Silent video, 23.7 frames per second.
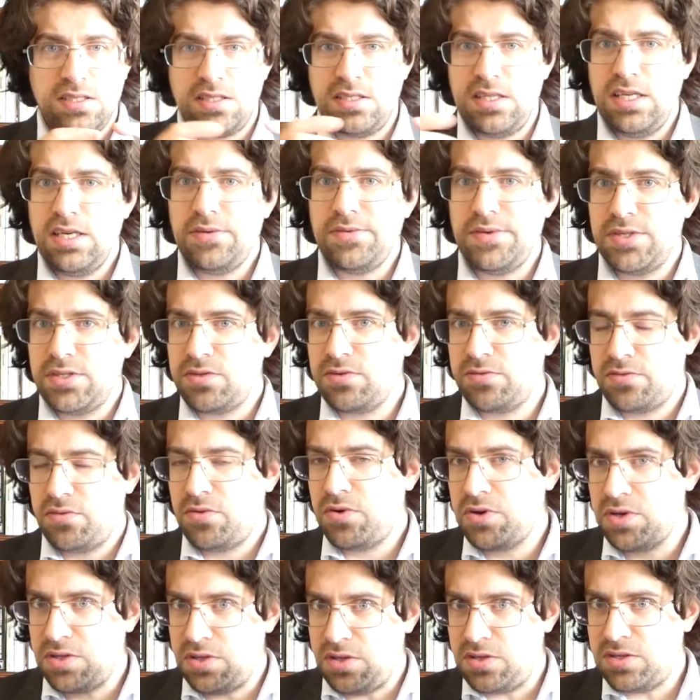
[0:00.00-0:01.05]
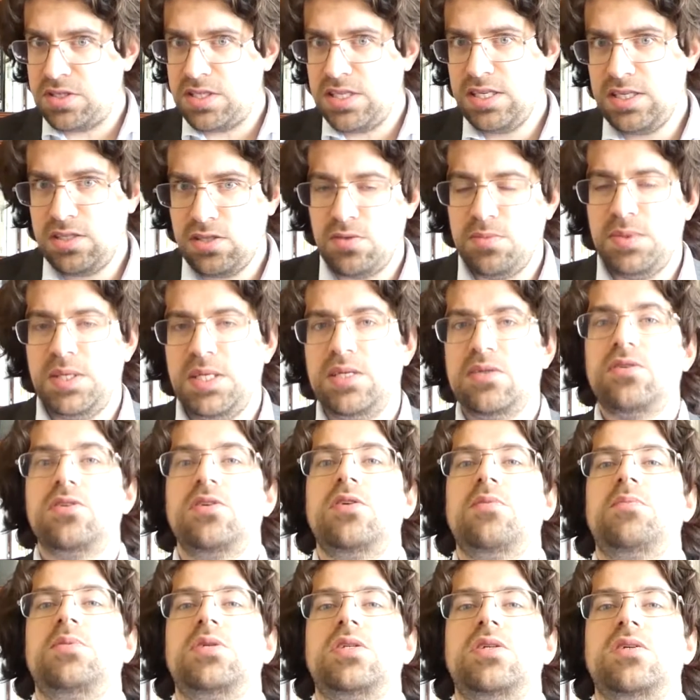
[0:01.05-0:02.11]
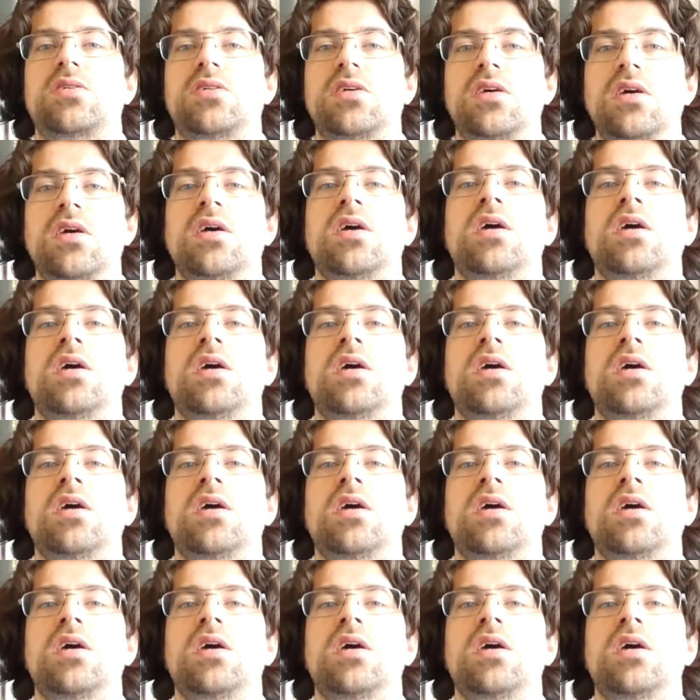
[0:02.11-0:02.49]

sequence of coordinates is to be interpreted.